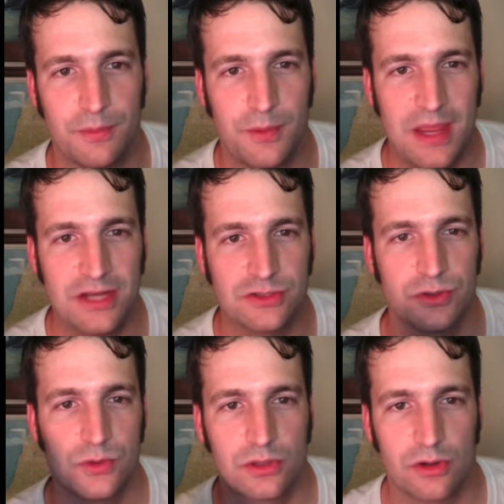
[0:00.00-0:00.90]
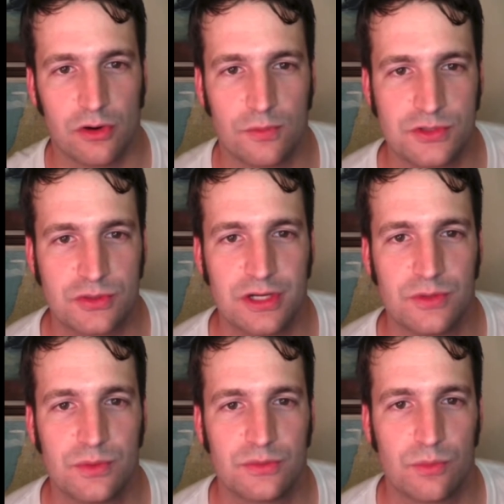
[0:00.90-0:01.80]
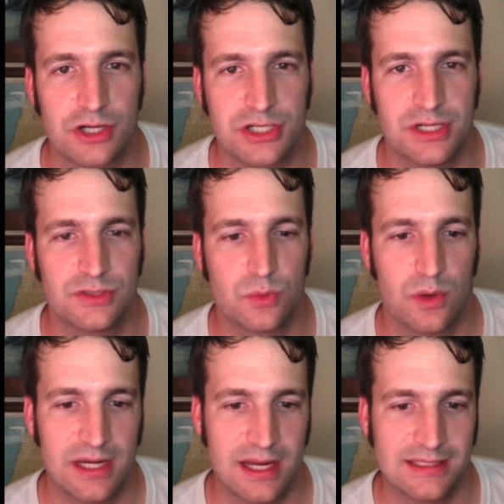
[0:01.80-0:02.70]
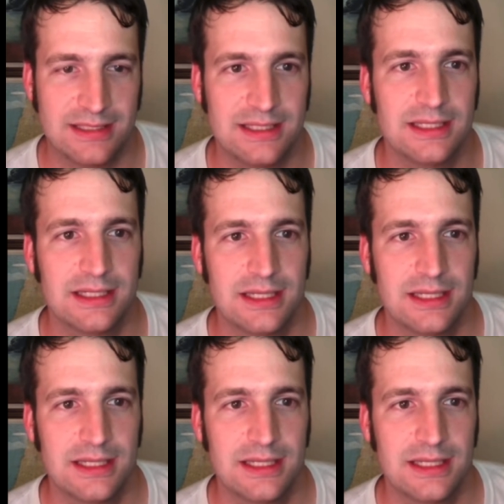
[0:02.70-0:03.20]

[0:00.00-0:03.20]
a major nuclear arms treaty with Russia in 2019,